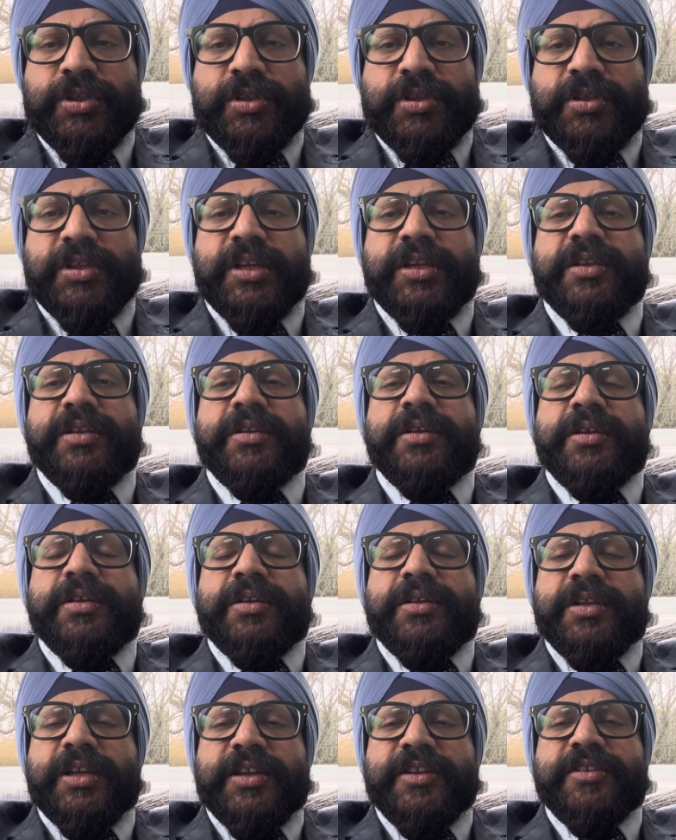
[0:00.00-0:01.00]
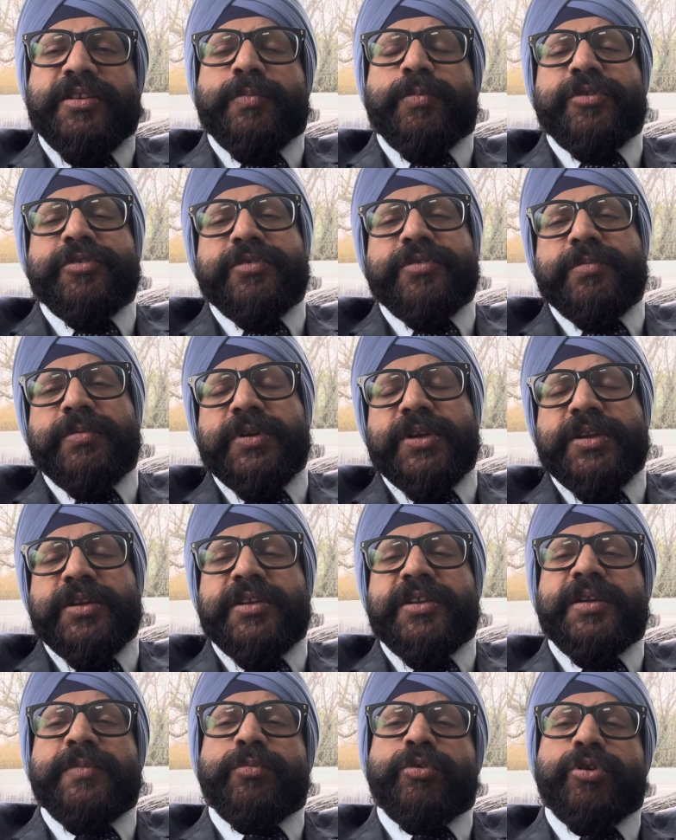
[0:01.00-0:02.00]
then there is a possibility
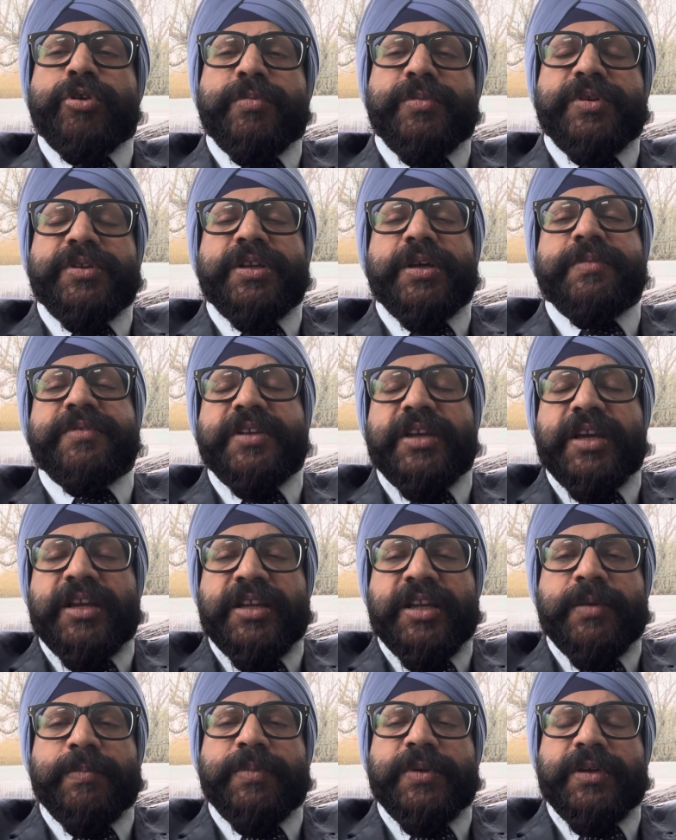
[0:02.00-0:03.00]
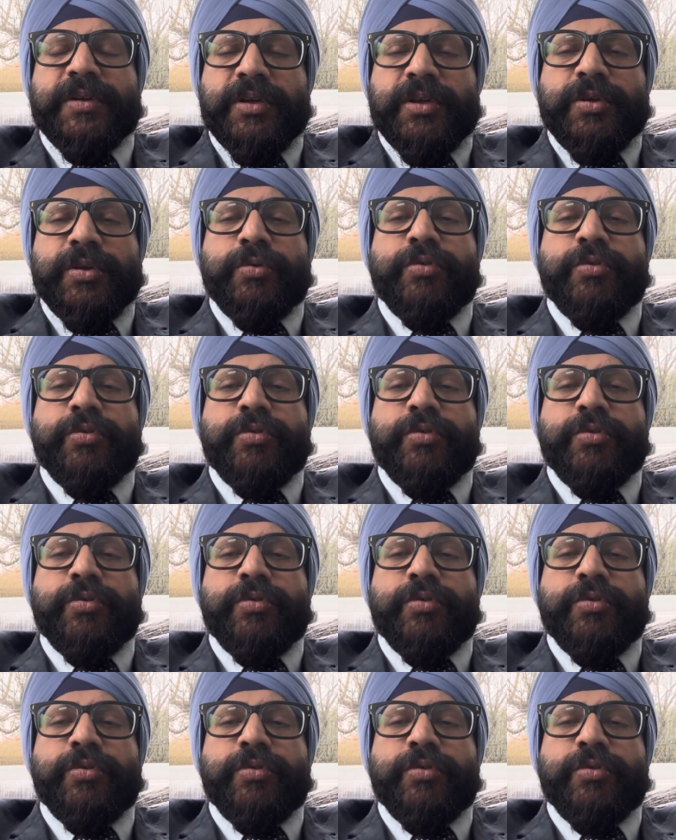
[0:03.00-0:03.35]
that more mishaps can happen